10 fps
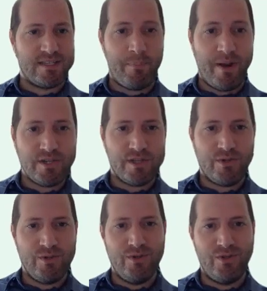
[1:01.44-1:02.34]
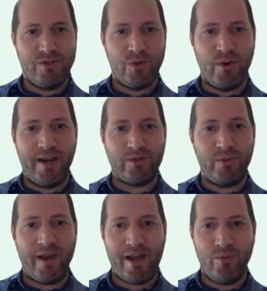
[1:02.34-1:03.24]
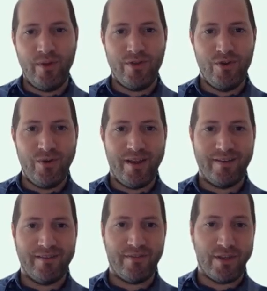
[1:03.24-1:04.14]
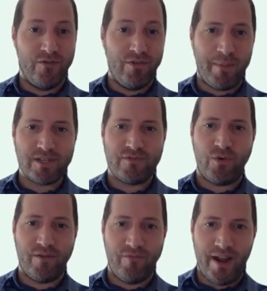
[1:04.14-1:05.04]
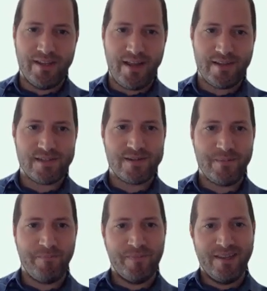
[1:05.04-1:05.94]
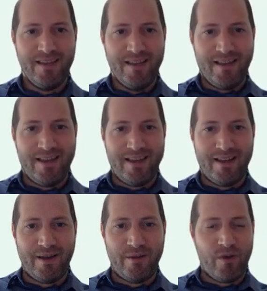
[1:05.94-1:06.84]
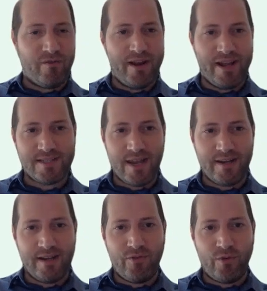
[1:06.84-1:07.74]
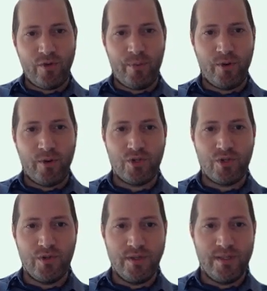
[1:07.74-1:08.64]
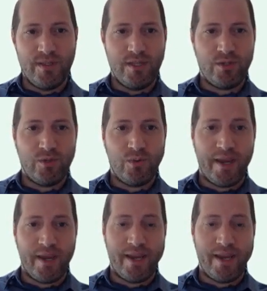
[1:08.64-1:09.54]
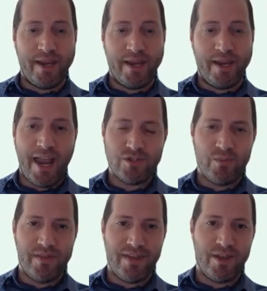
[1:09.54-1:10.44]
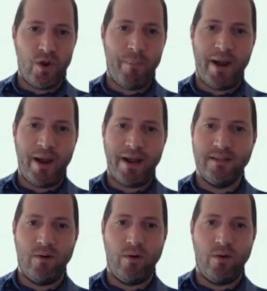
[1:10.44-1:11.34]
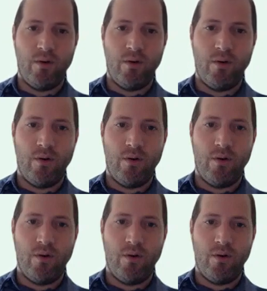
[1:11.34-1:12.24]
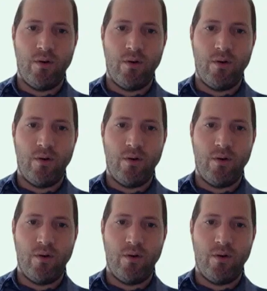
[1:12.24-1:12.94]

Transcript: a pleasure to connect online with you, and thank you very much for inviting us. We're very excited for the opportunity to engage with the Obyte ecosystem.